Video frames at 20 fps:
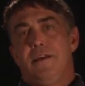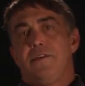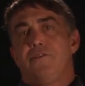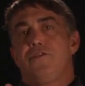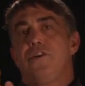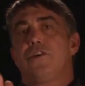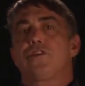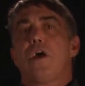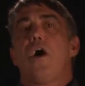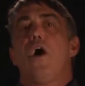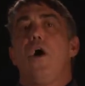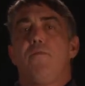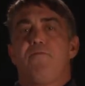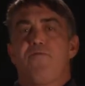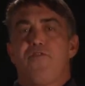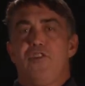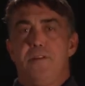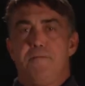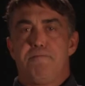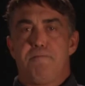There's hope
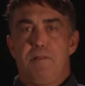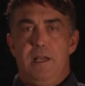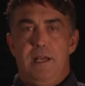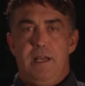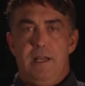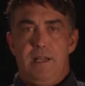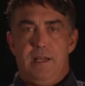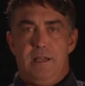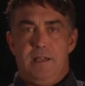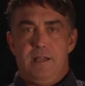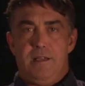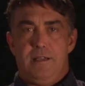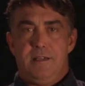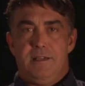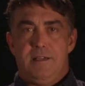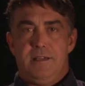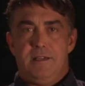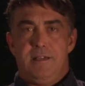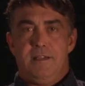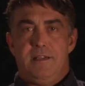for the planet.
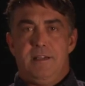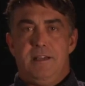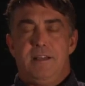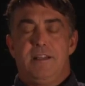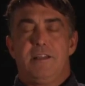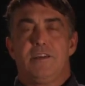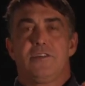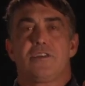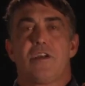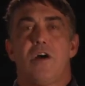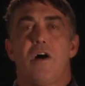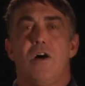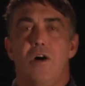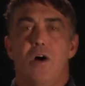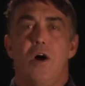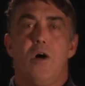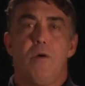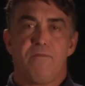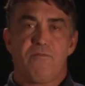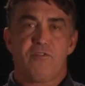There's
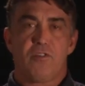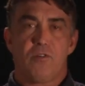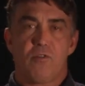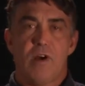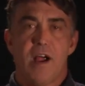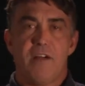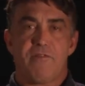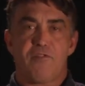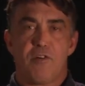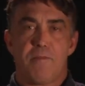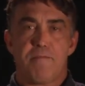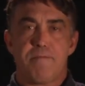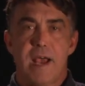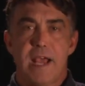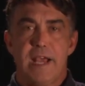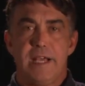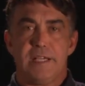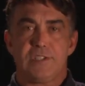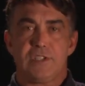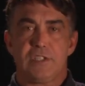hope for
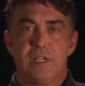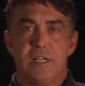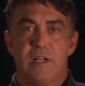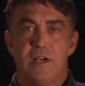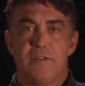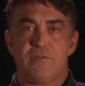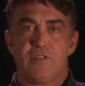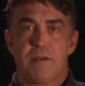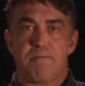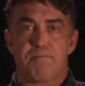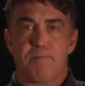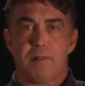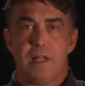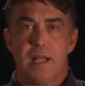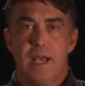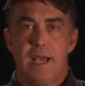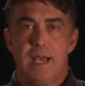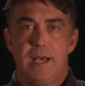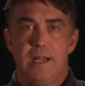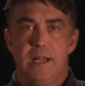reformation of the
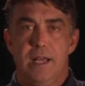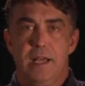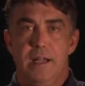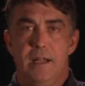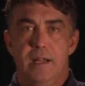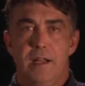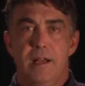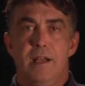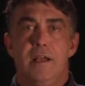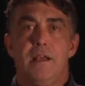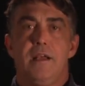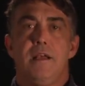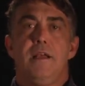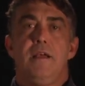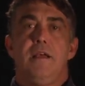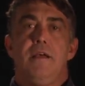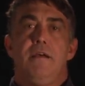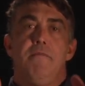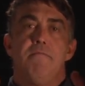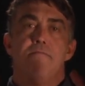planet.
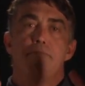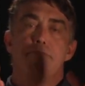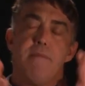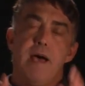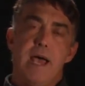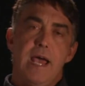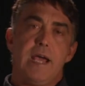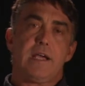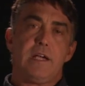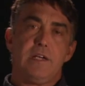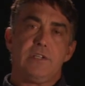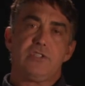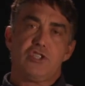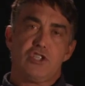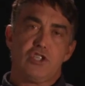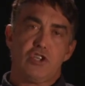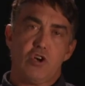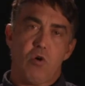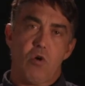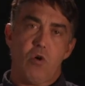Make a
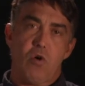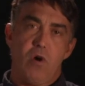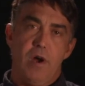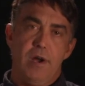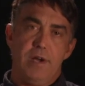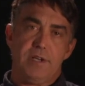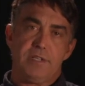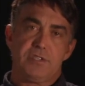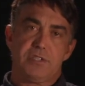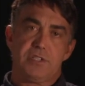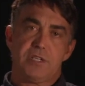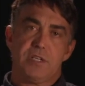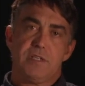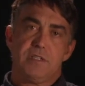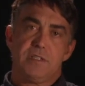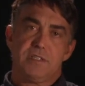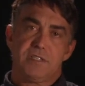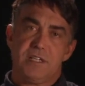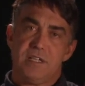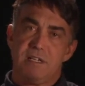choice
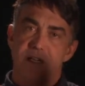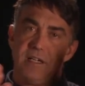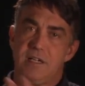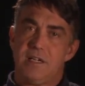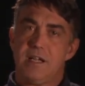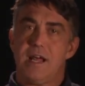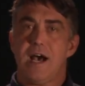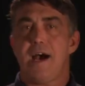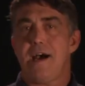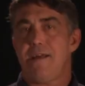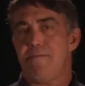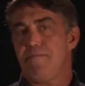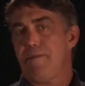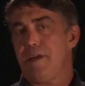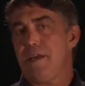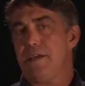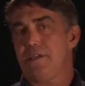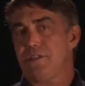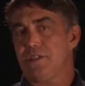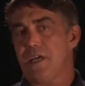to not
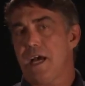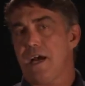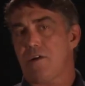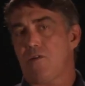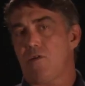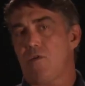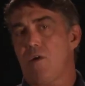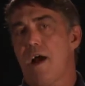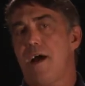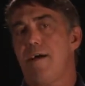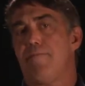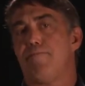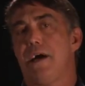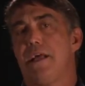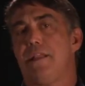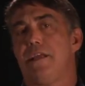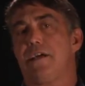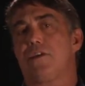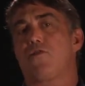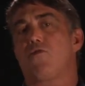be a Zechariah
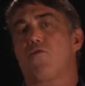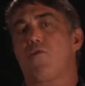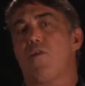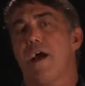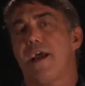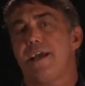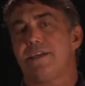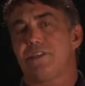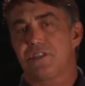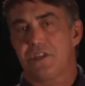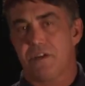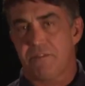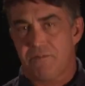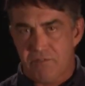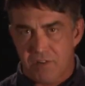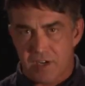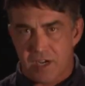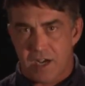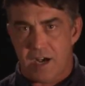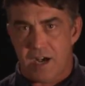by the grace
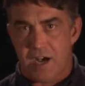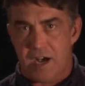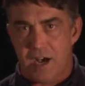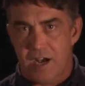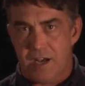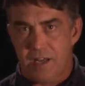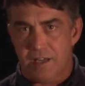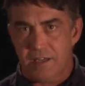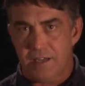of God.